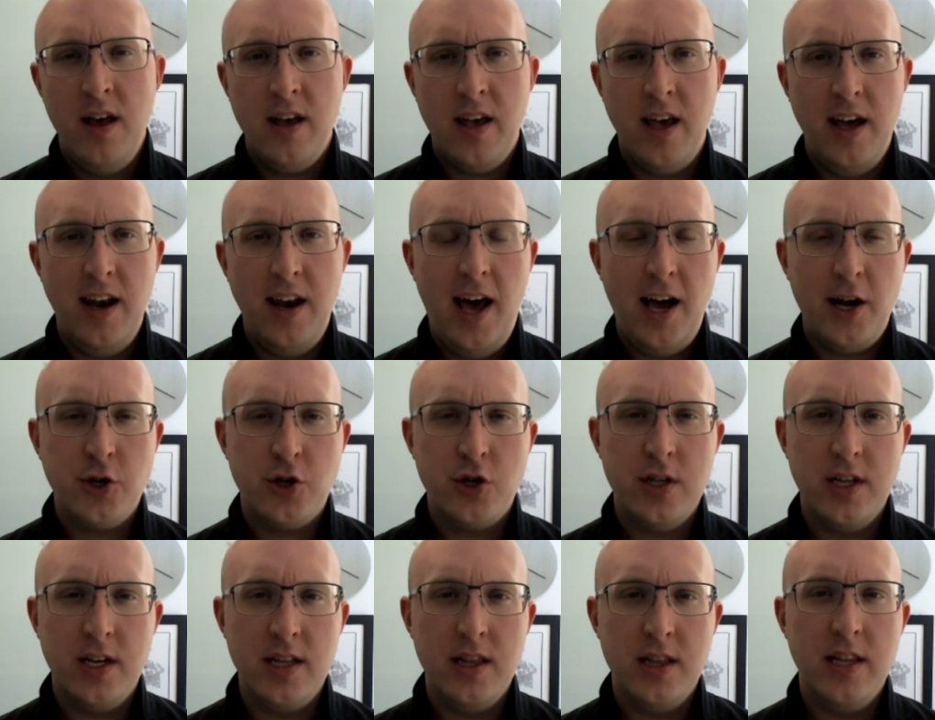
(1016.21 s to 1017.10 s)
can
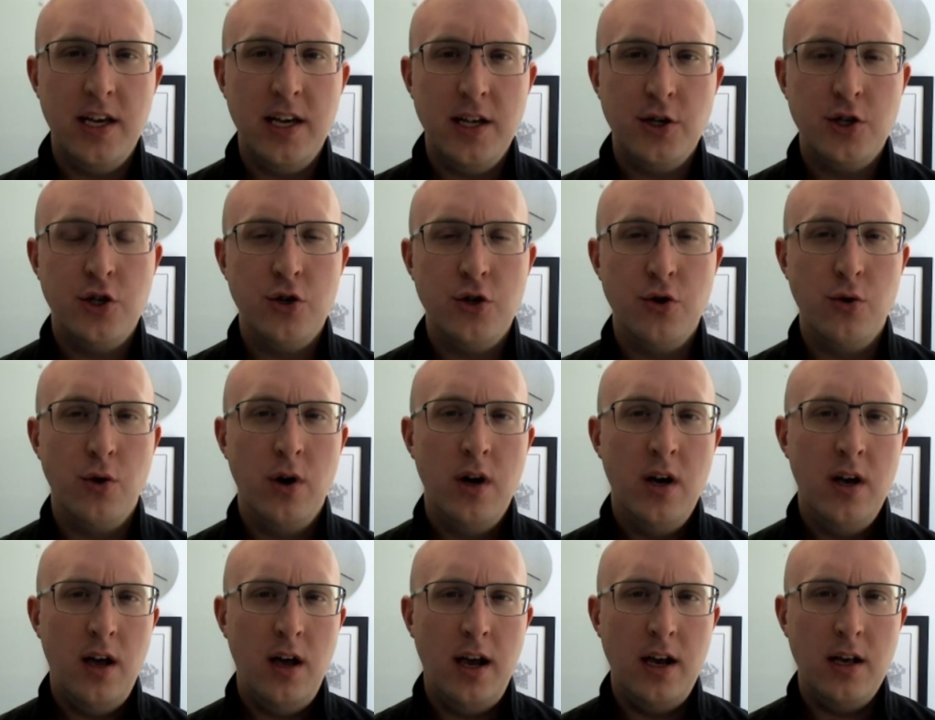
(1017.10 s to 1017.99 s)
actually lead to
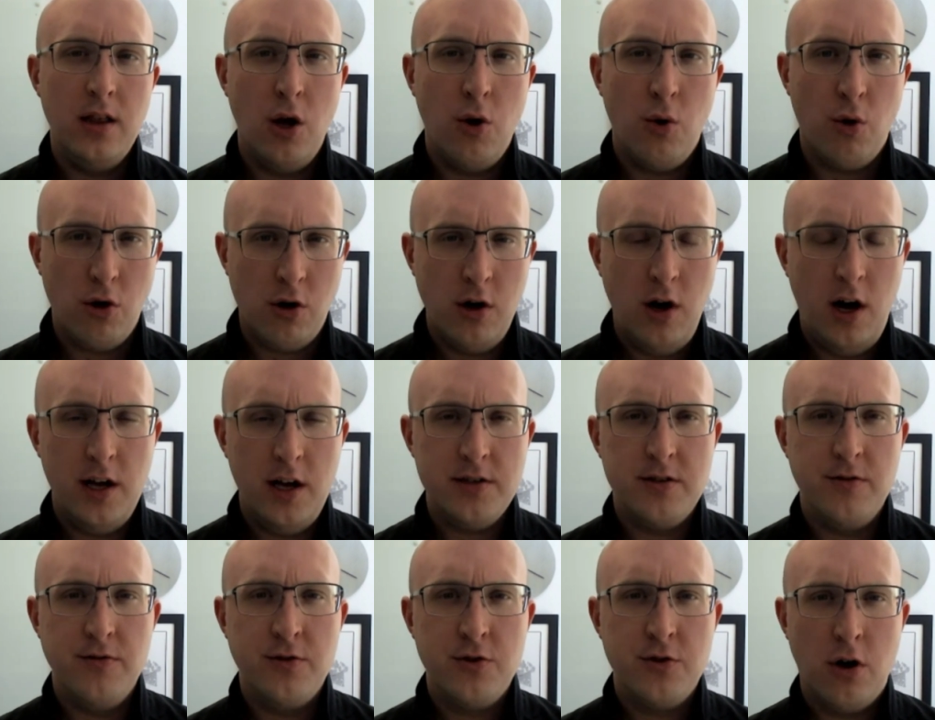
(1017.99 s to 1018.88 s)
a lower
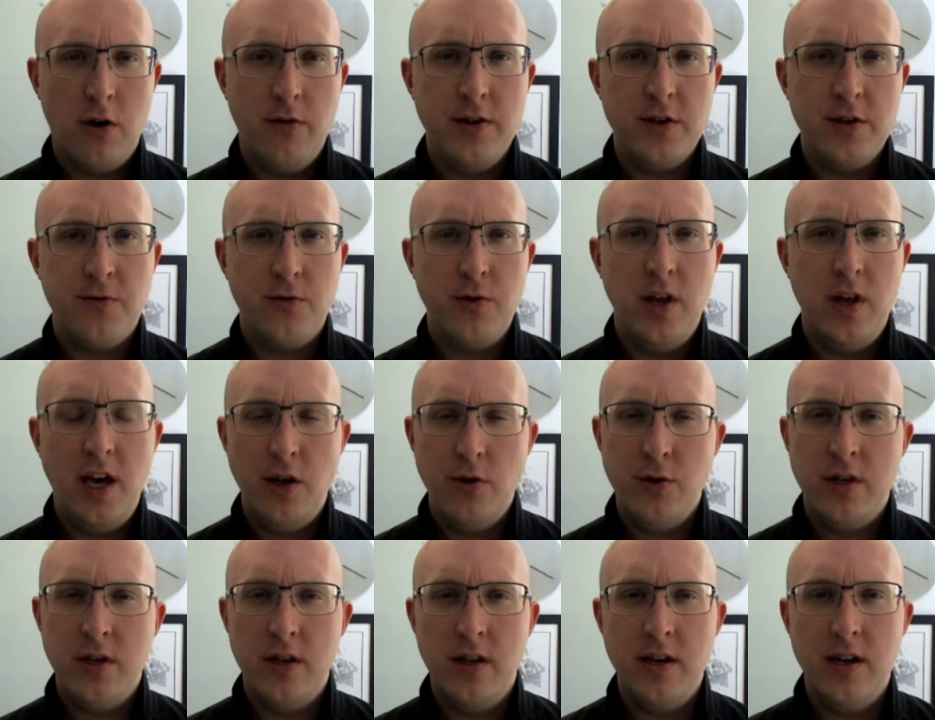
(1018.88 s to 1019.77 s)
cost of service for that
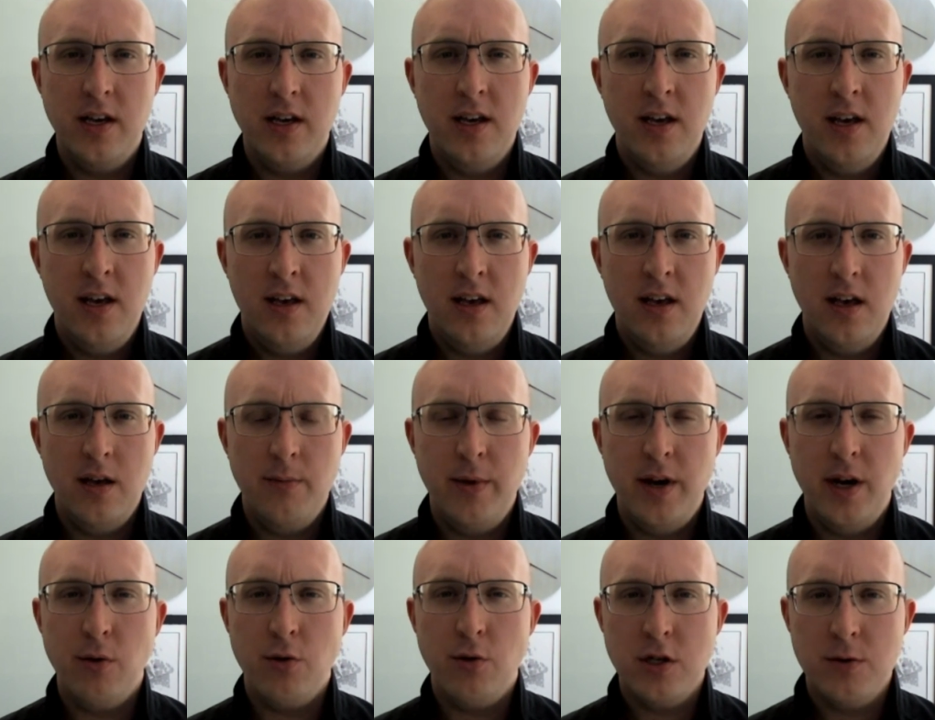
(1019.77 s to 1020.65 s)
utility in
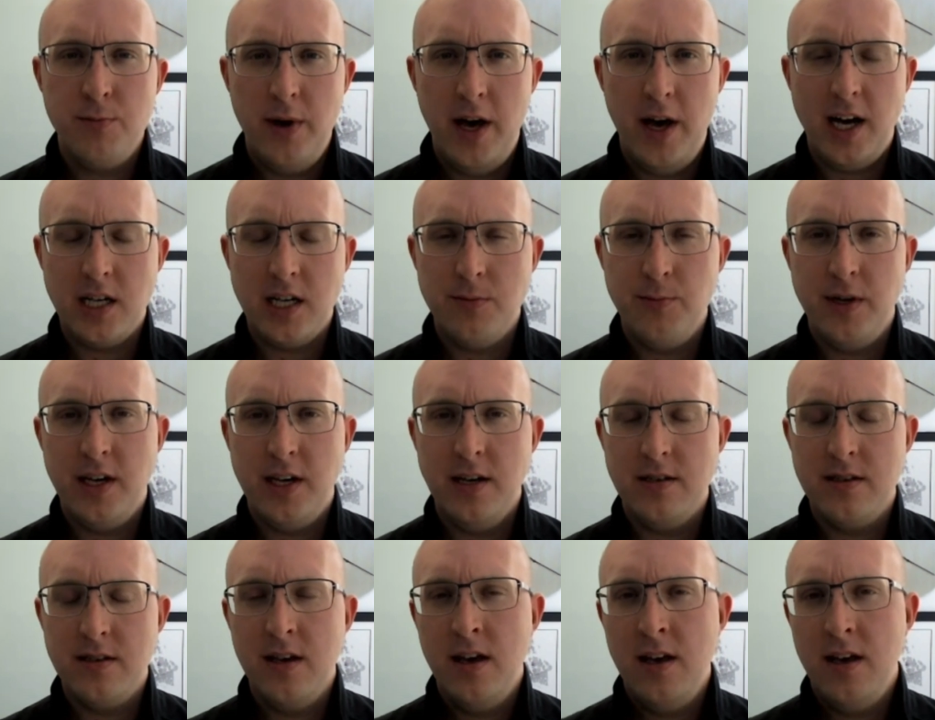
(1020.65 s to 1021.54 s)
many respects,
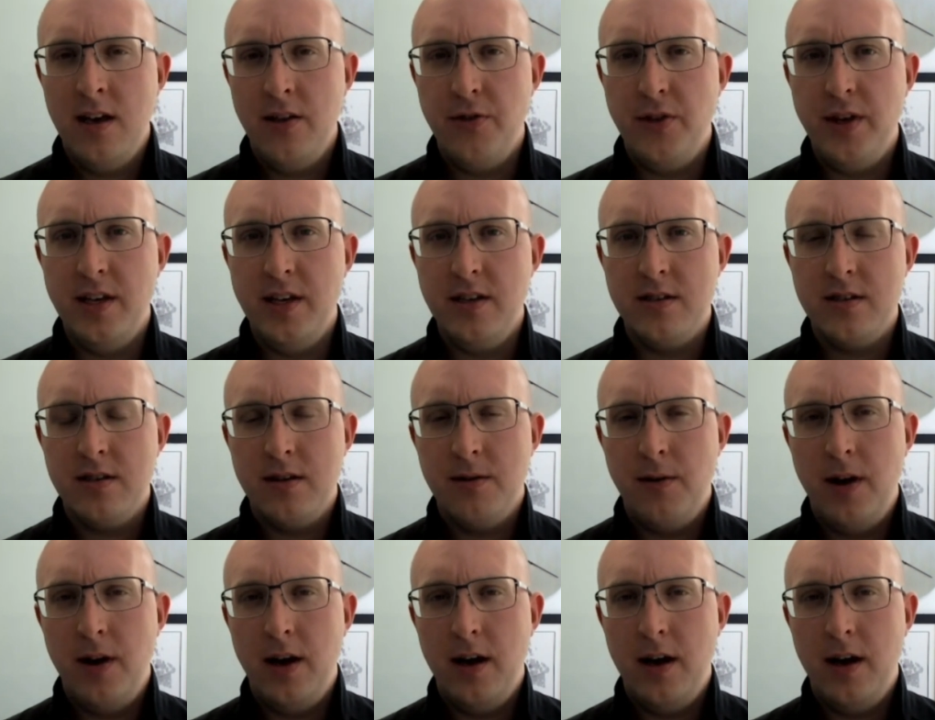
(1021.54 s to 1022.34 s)
because these